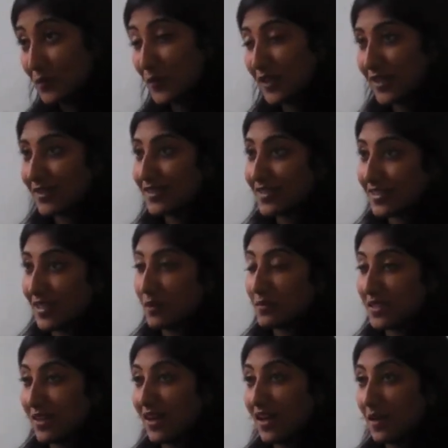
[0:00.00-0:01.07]
But at the same
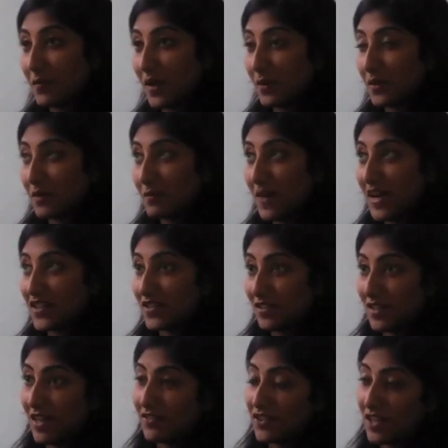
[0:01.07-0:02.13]
time, I would imagine
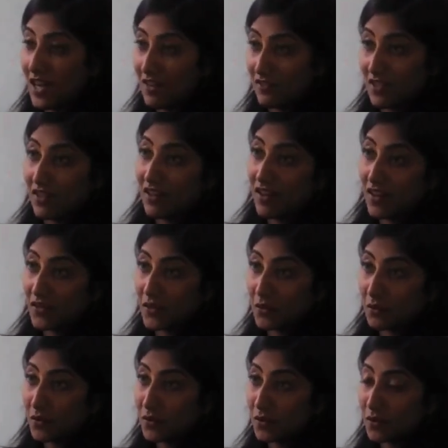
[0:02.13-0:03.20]
that after having gone
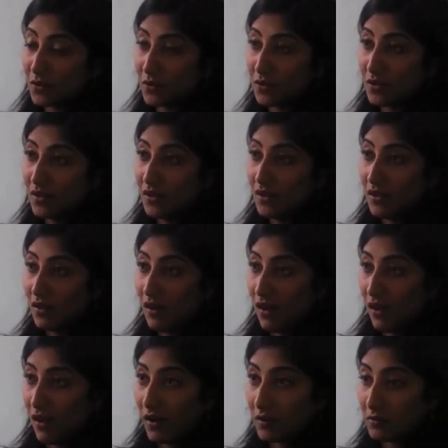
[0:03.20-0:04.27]
through
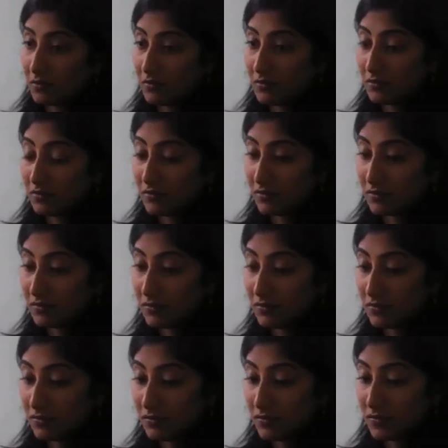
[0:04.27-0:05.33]
an
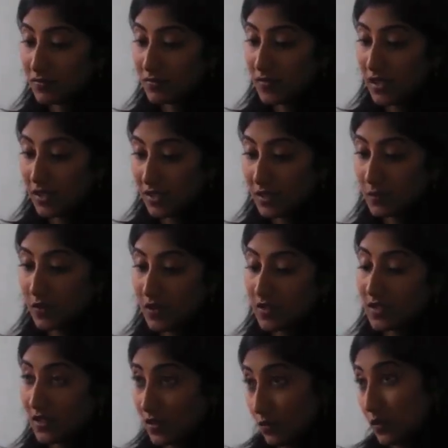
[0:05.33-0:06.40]

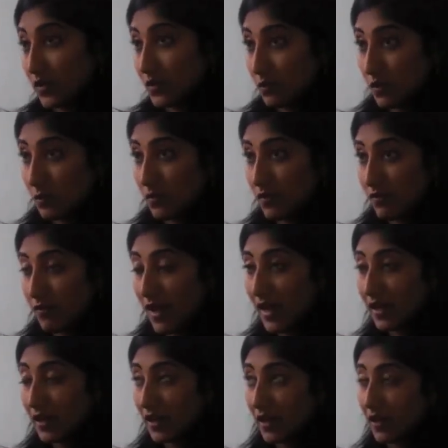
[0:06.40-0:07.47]
experience like the ones we're
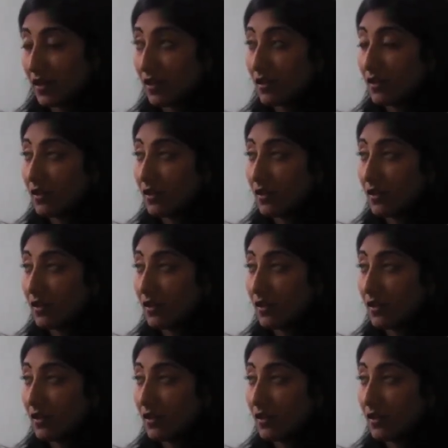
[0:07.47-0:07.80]
providing,